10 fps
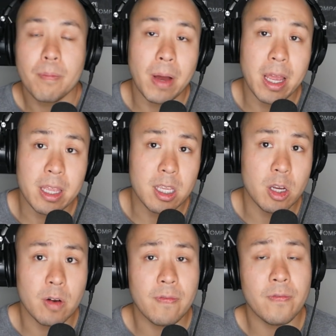by
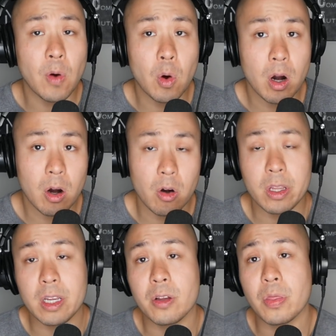year 4 or
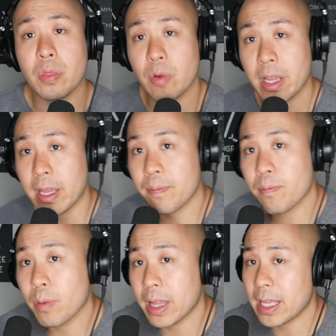year 3,
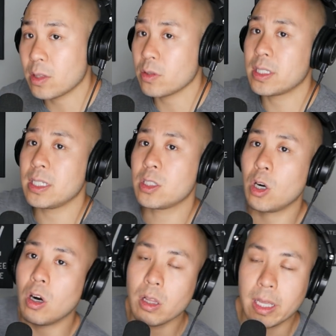plant those seeds
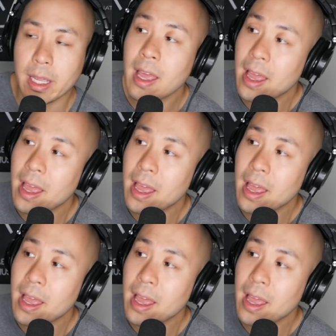early.